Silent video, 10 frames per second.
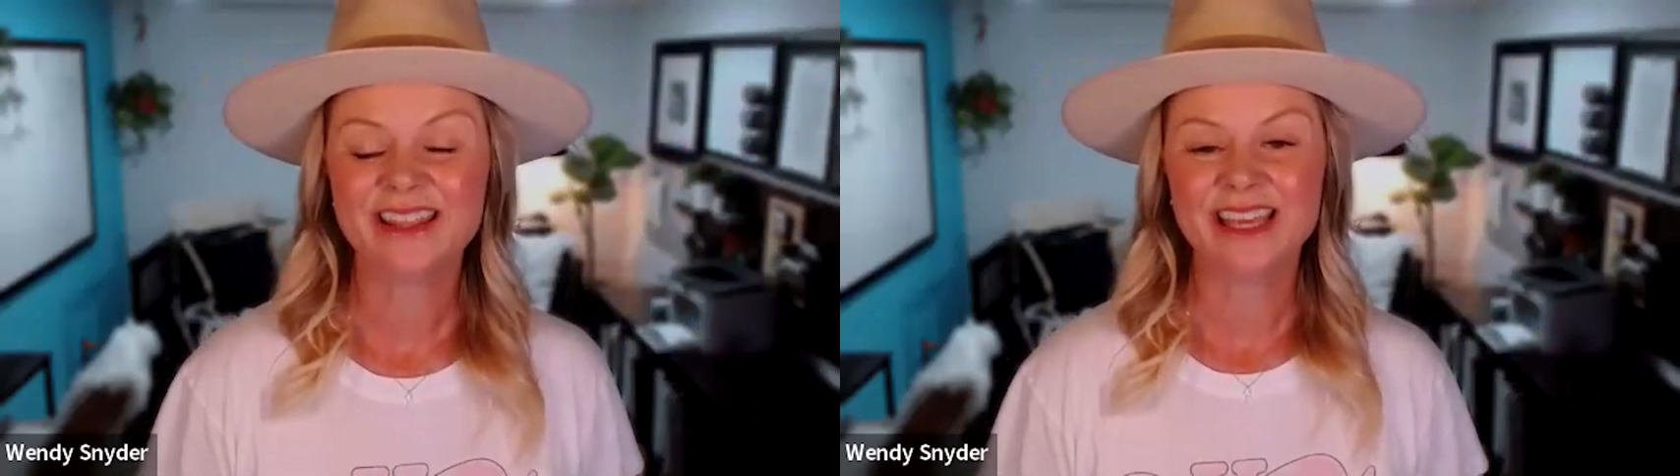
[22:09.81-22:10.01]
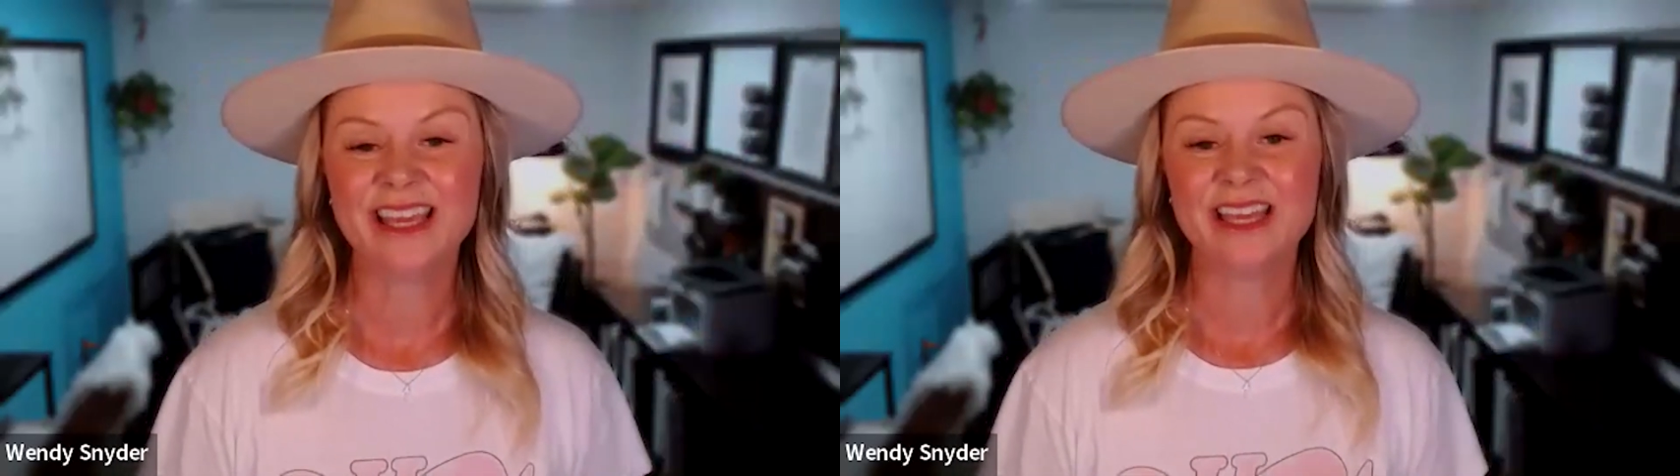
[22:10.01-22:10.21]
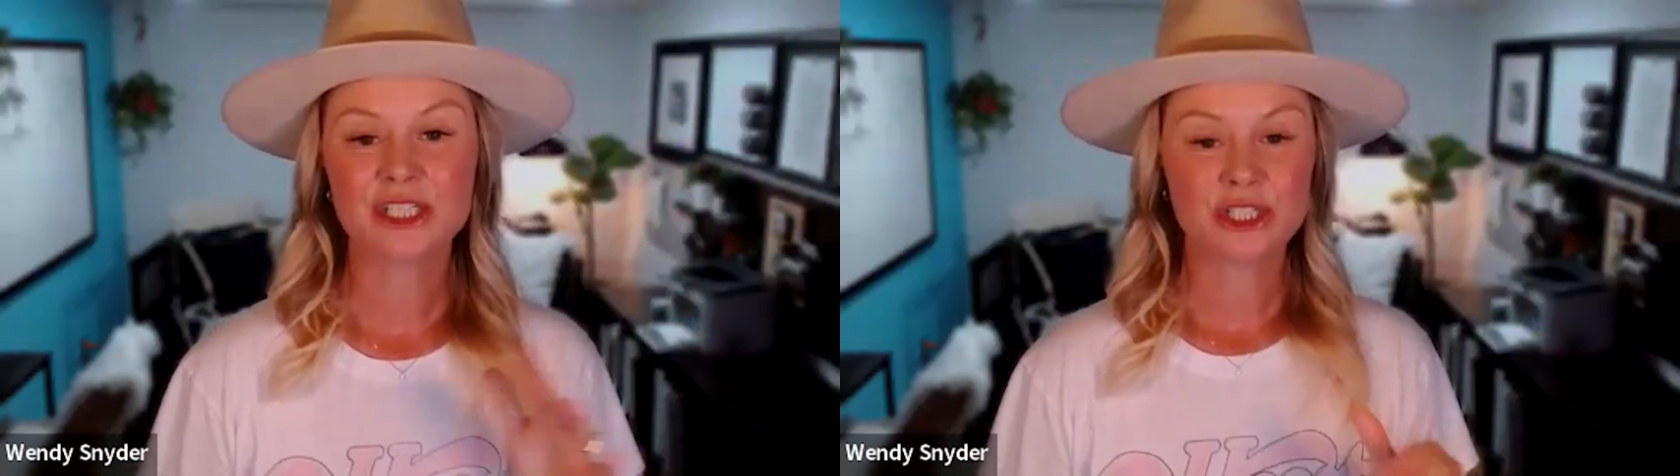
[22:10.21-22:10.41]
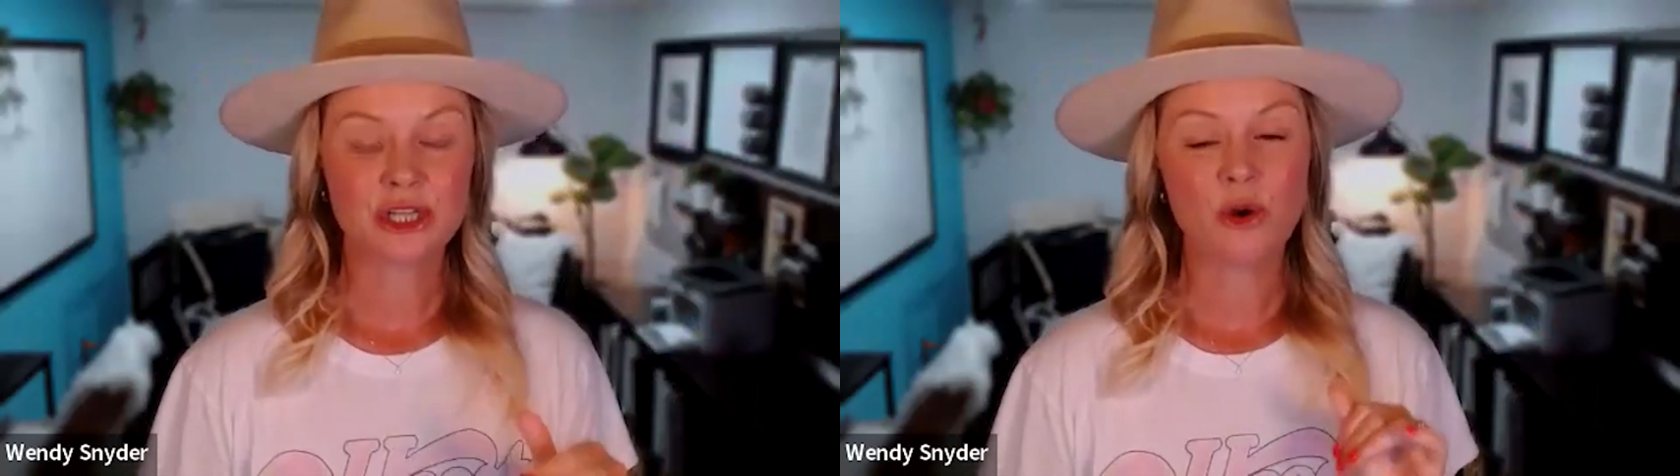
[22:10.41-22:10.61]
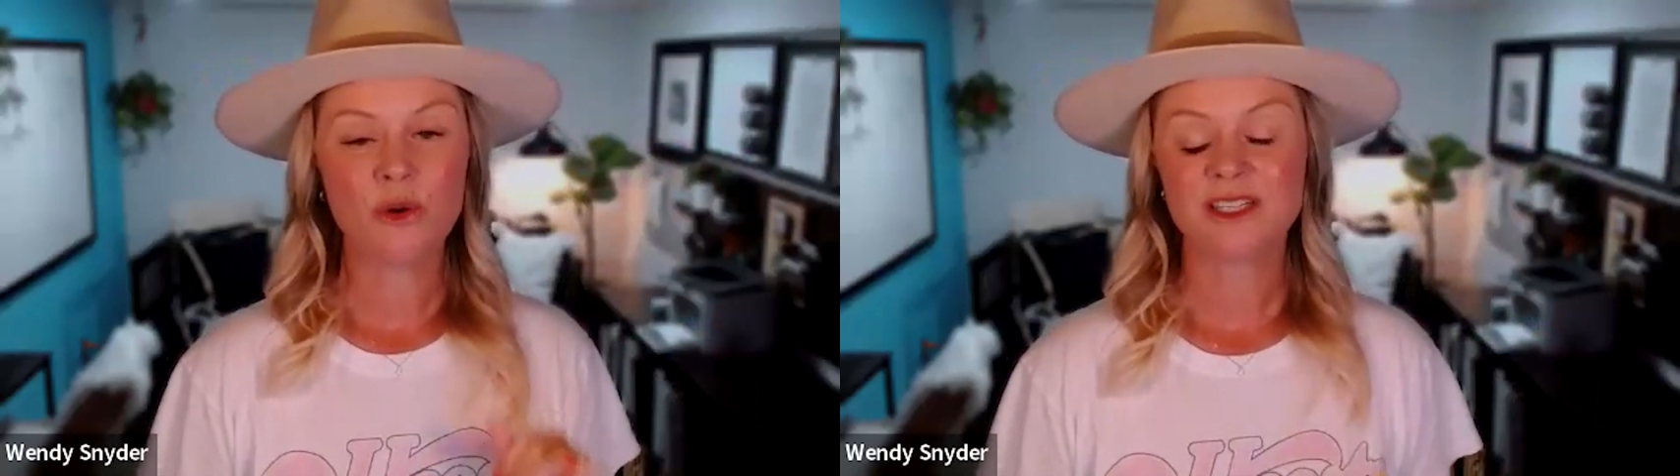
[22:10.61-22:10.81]
the
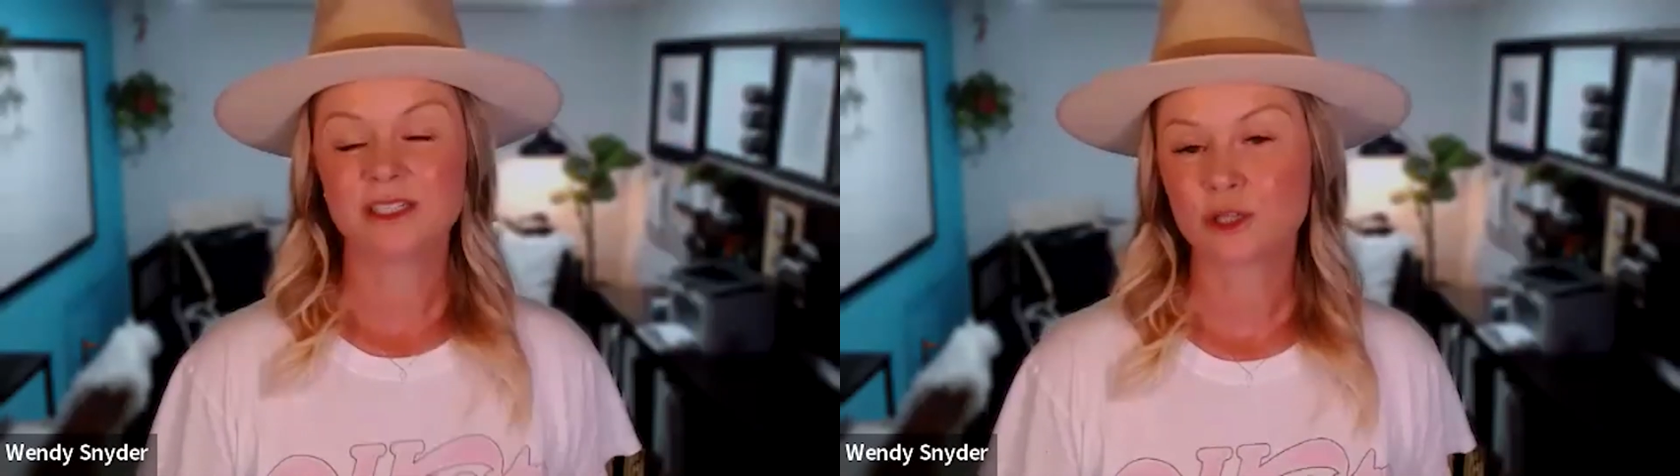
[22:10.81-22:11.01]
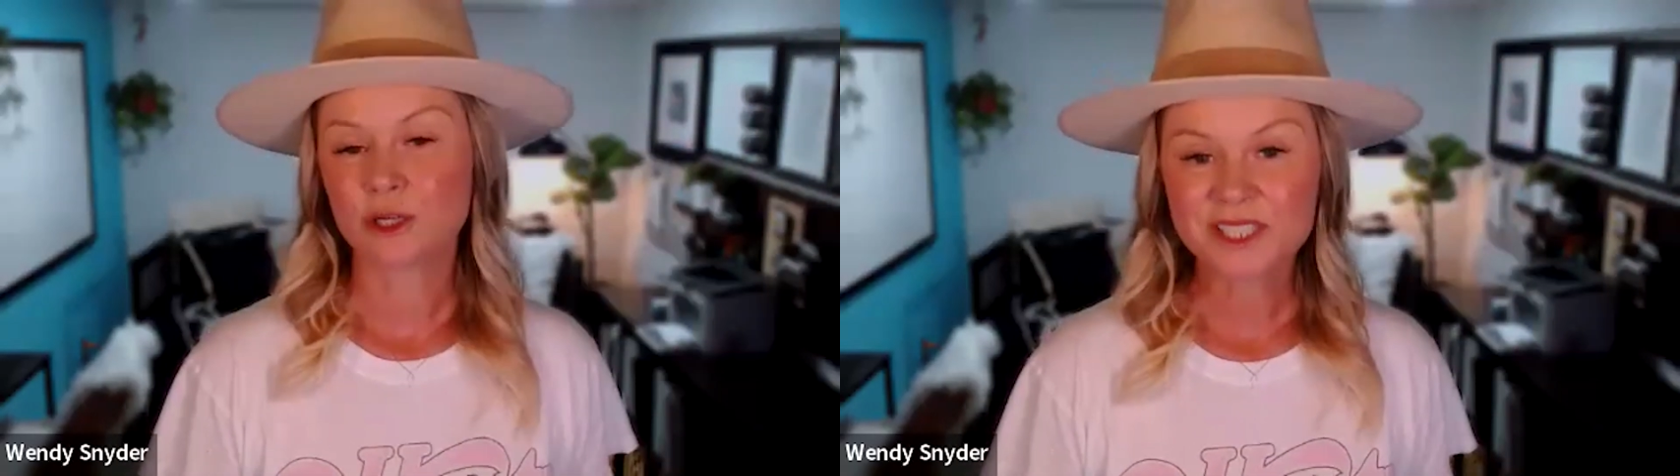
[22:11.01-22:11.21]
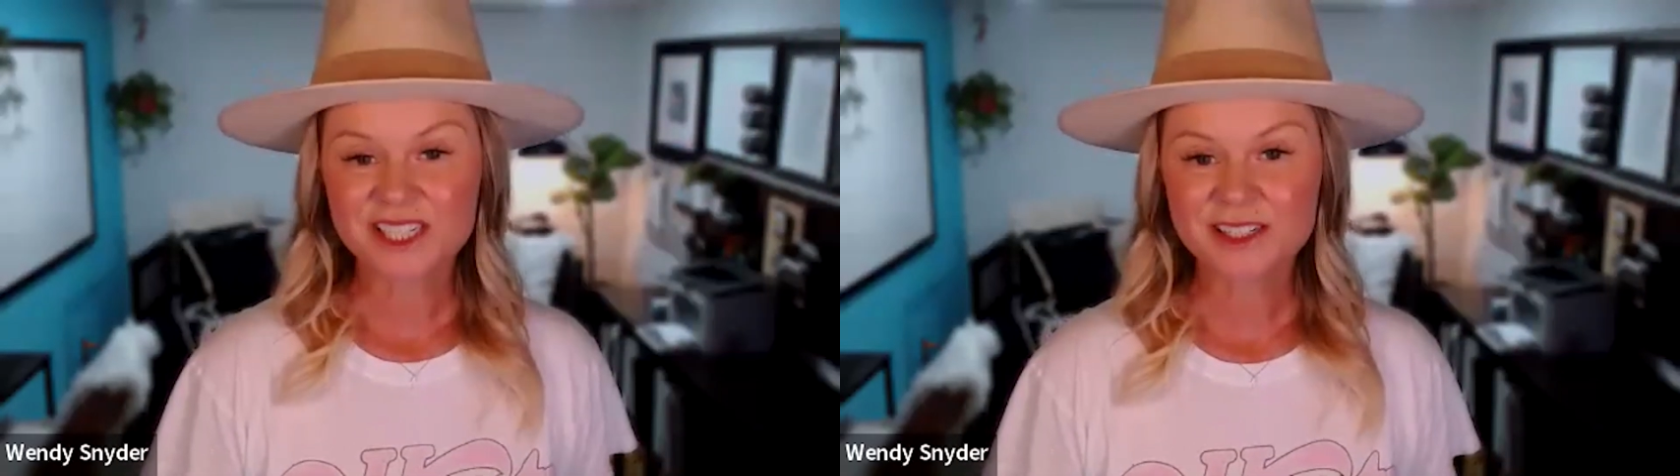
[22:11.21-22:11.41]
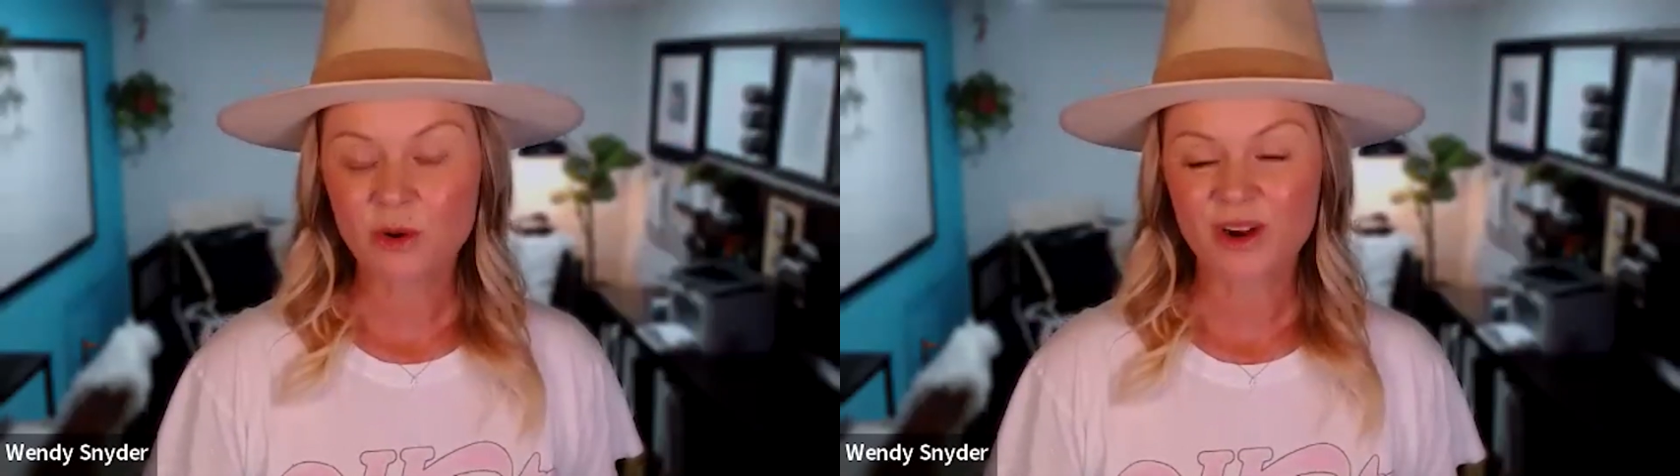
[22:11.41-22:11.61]
show description